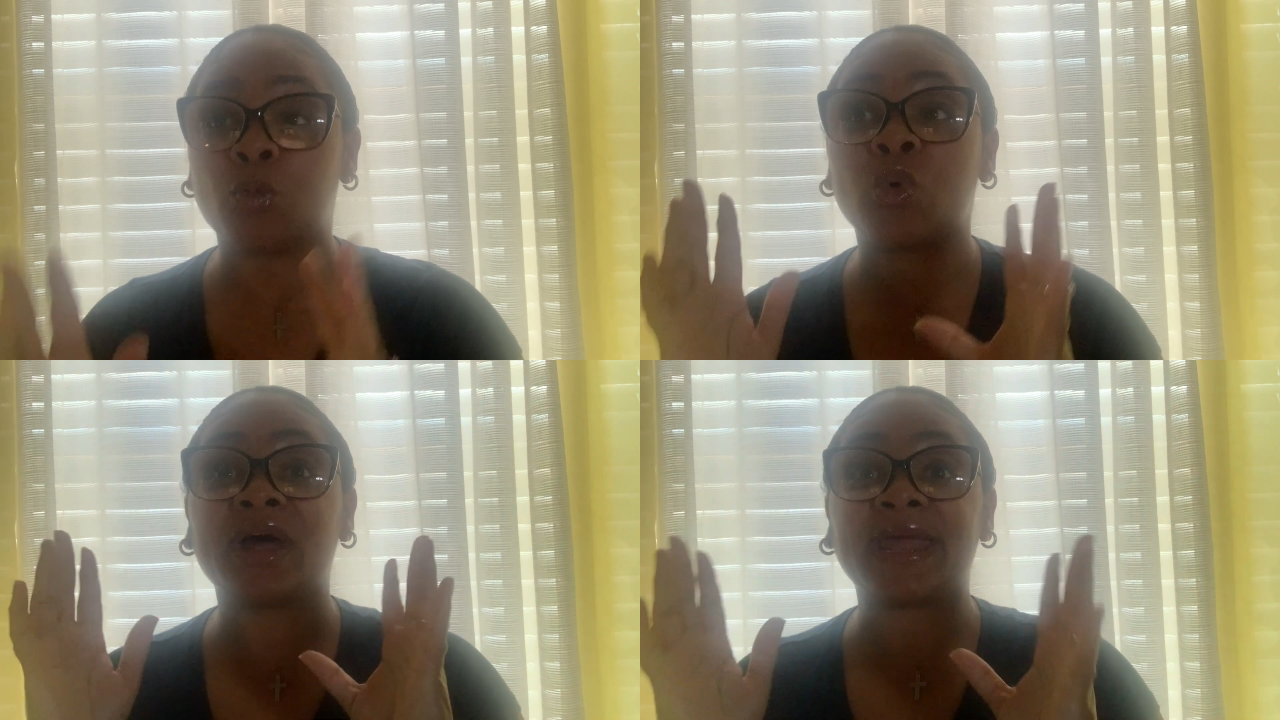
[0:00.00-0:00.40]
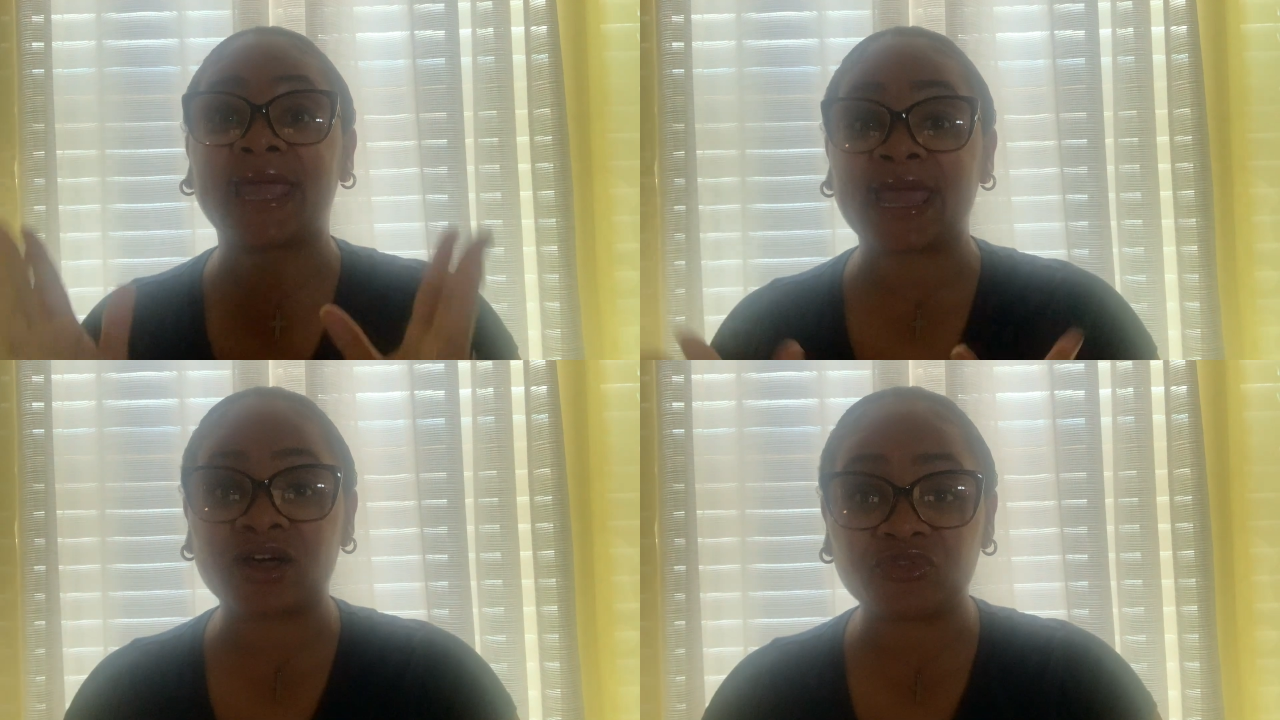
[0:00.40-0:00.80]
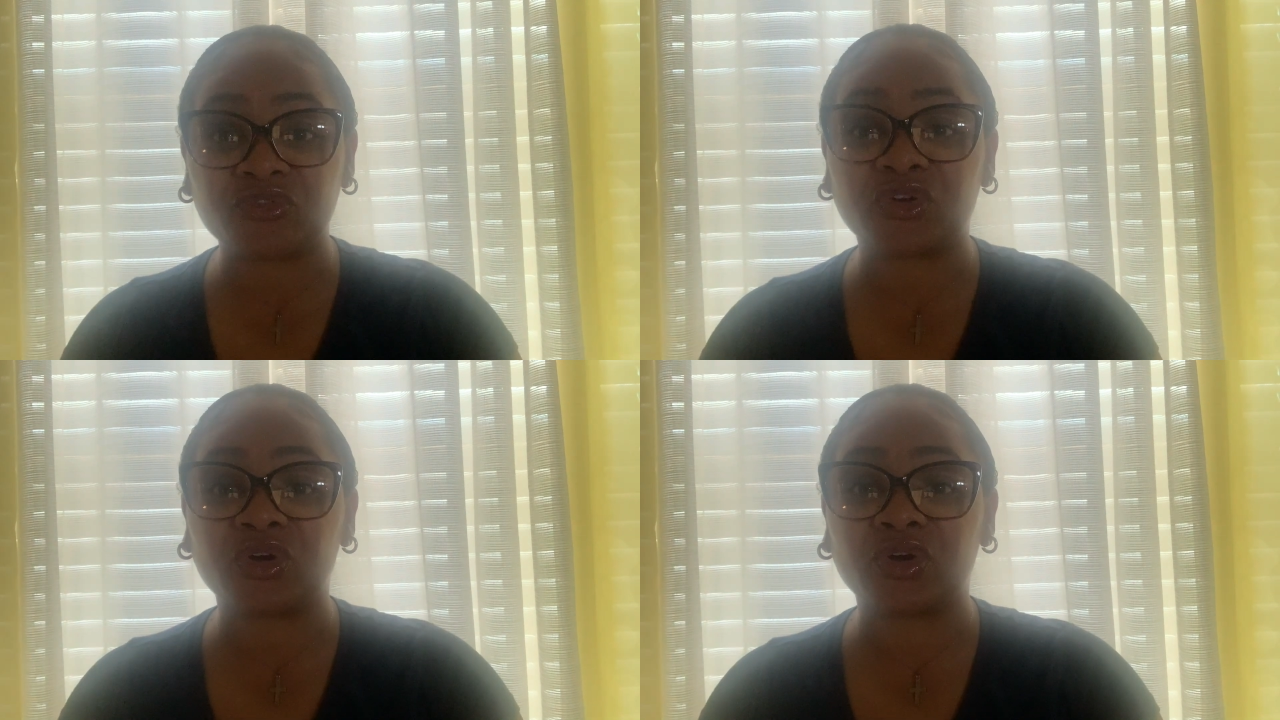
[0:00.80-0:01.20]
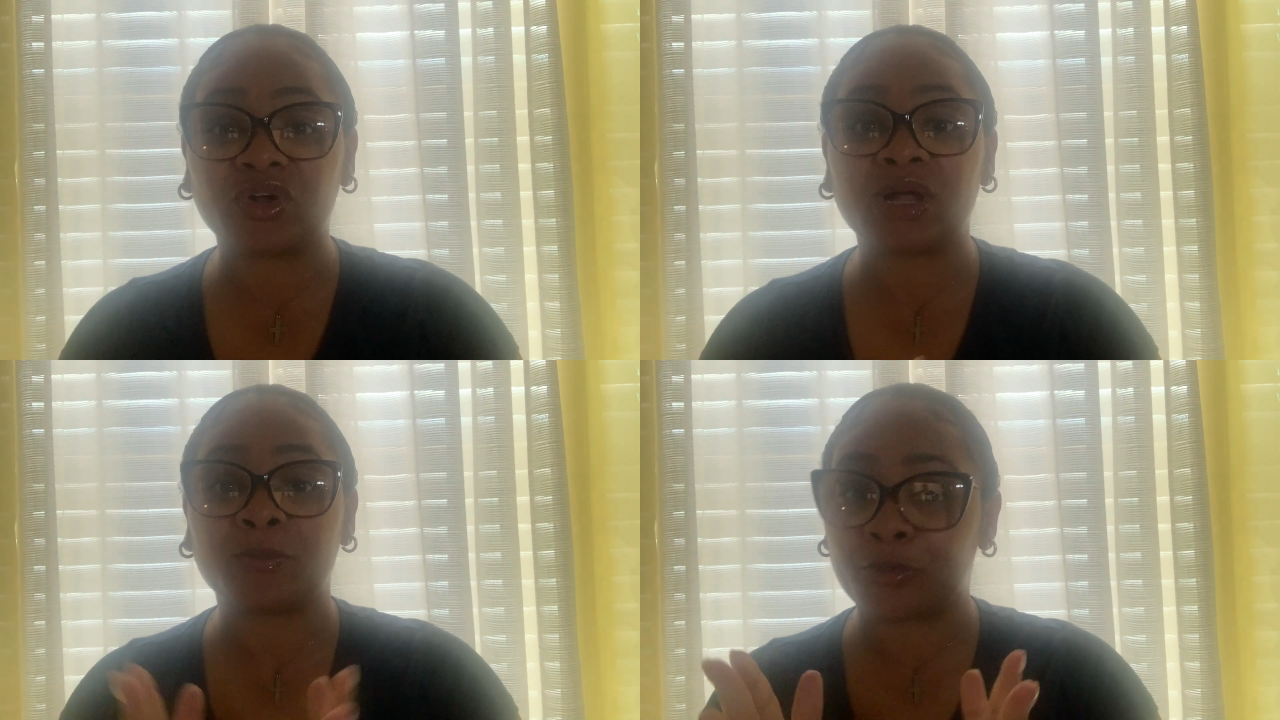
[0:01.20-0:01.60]
whatever,
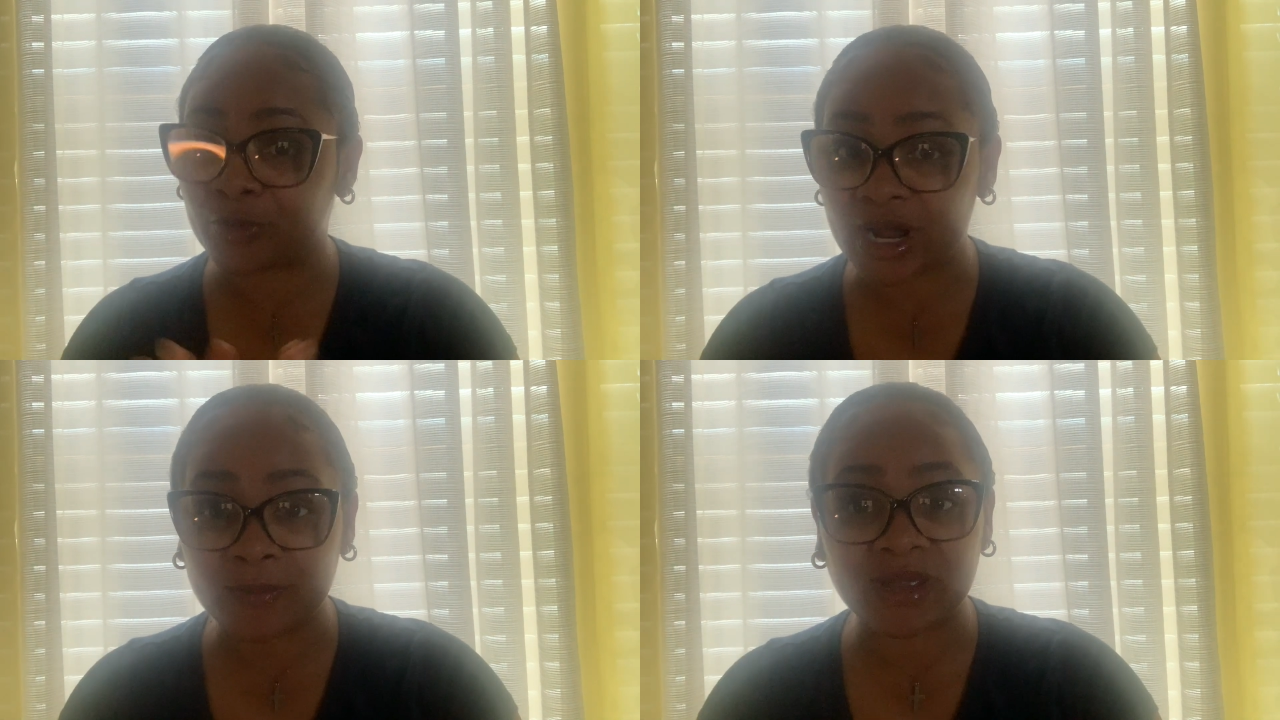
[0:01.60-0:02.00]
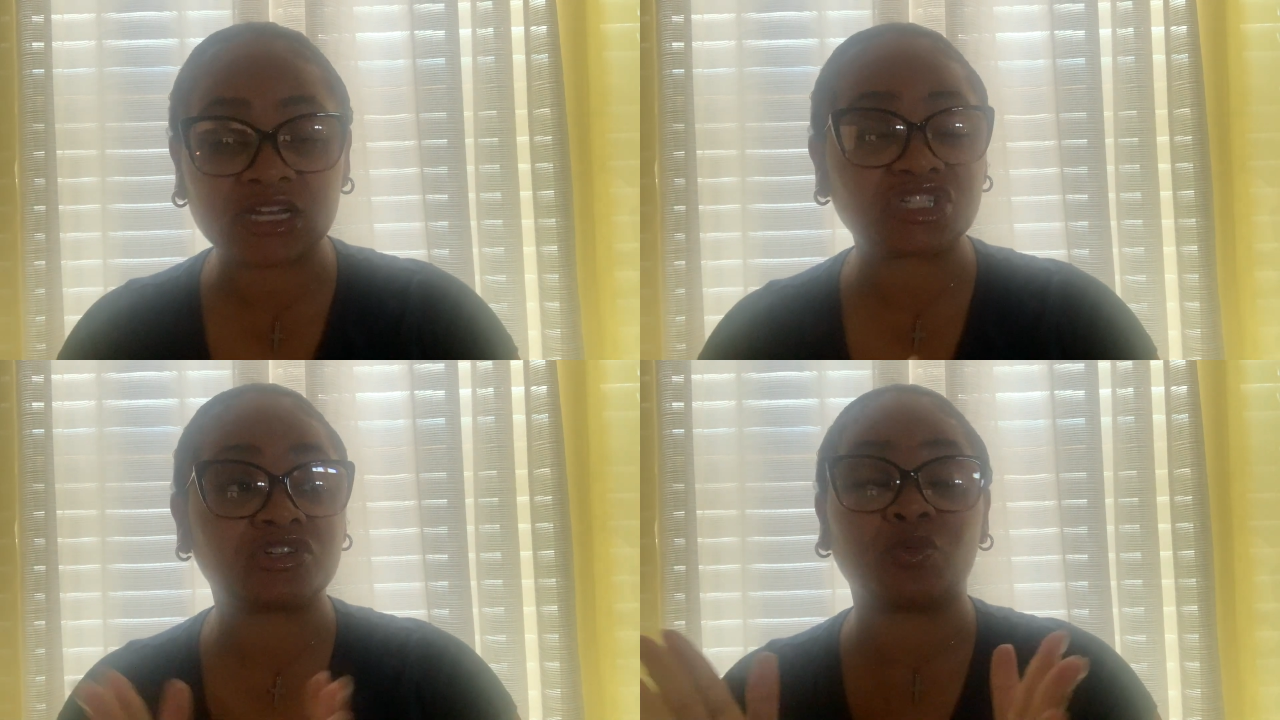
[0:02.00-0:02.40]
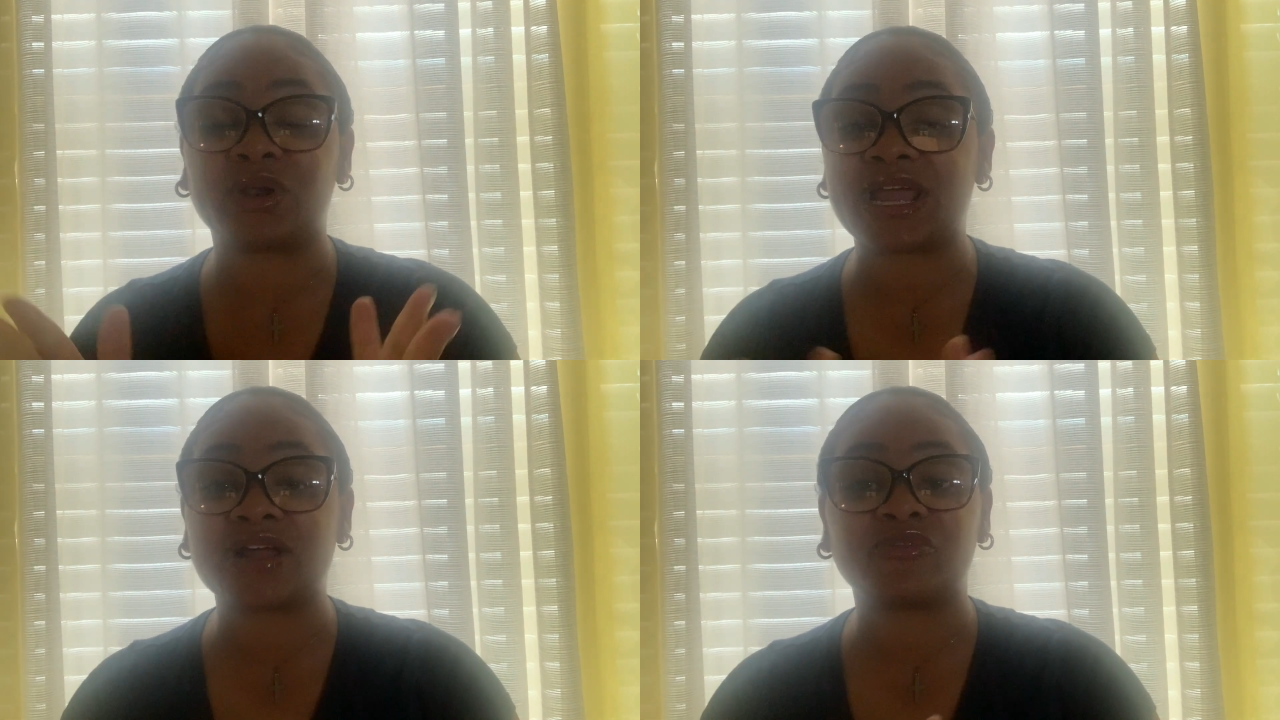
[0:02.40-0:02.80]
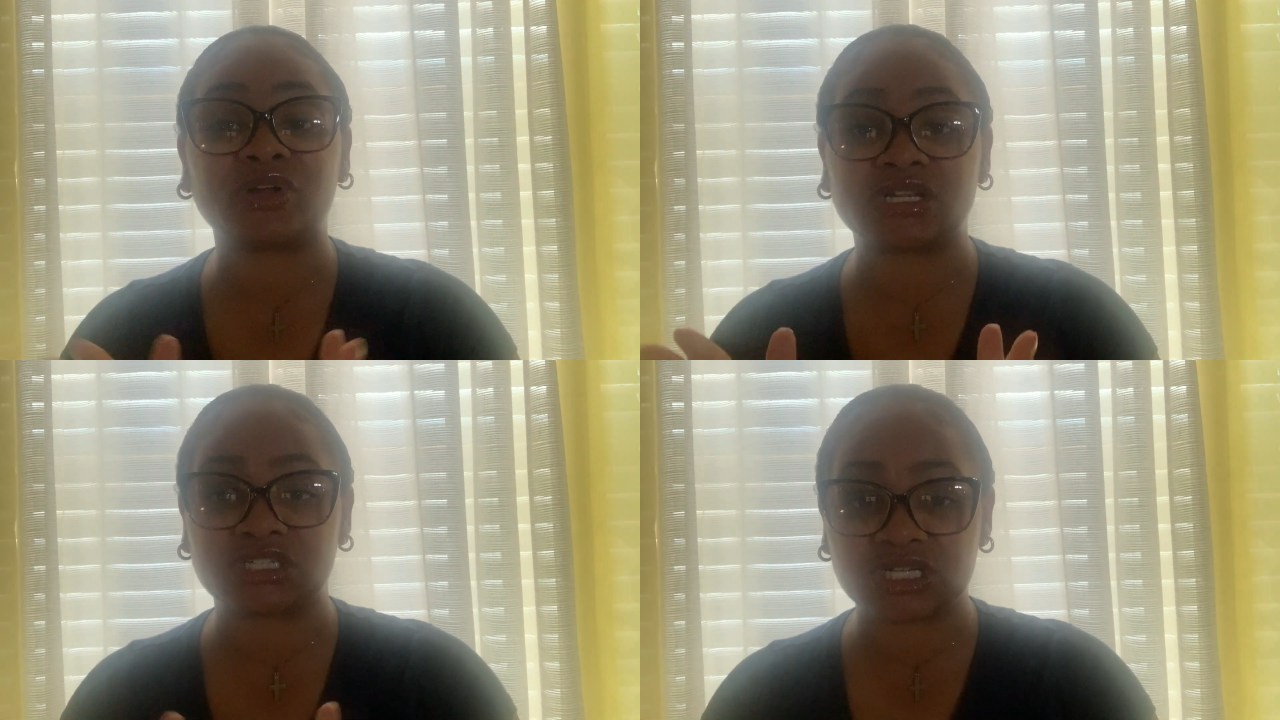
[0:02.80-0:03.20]
prayer ministry, whatever
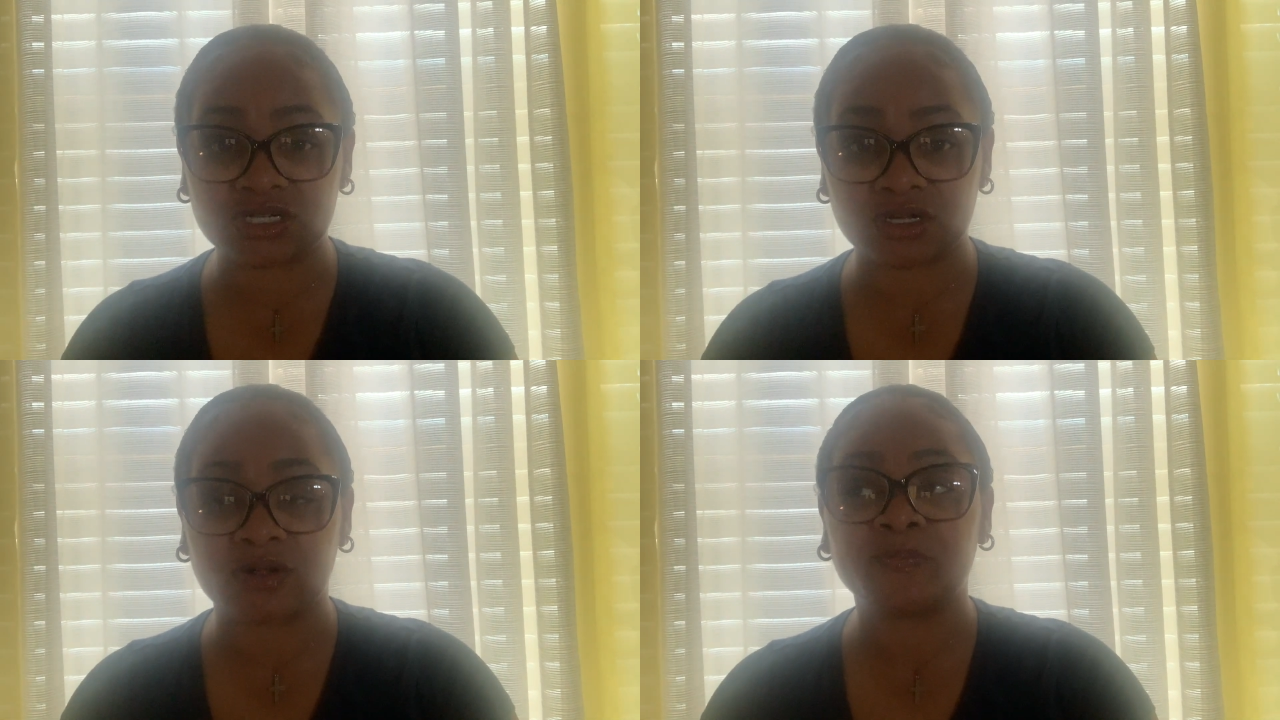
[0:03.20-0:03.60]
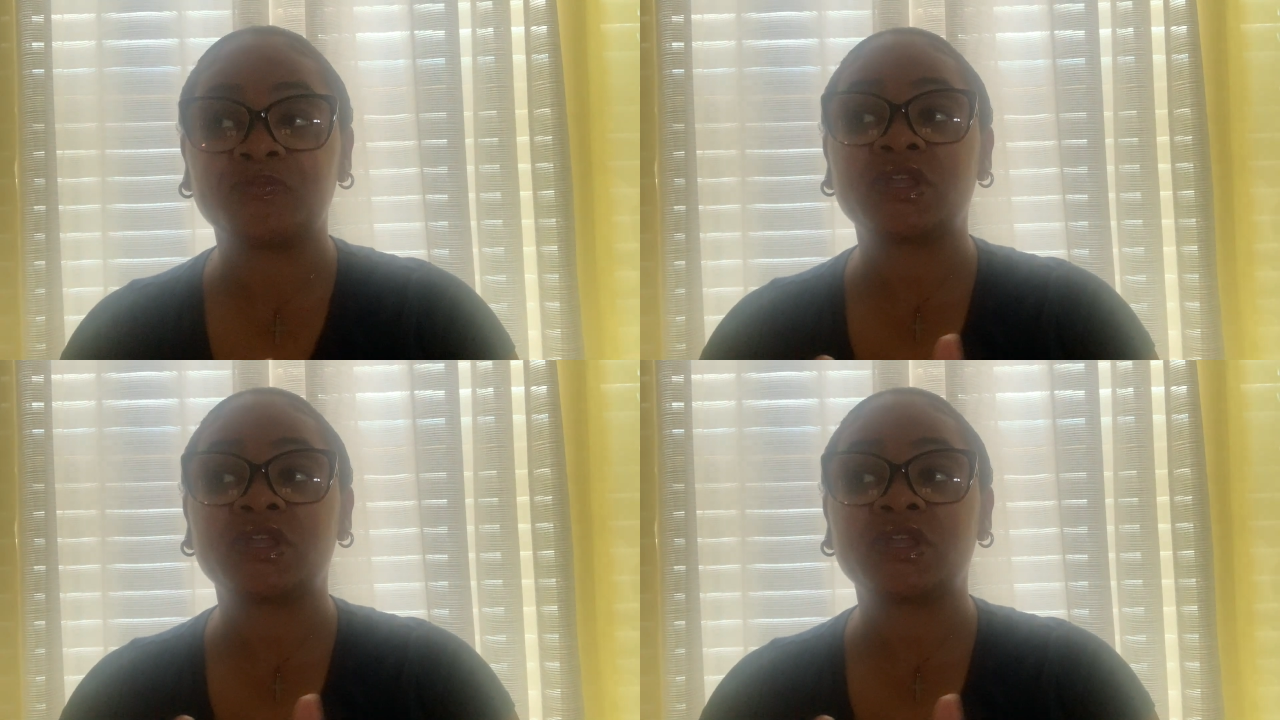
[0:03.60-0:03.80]
it took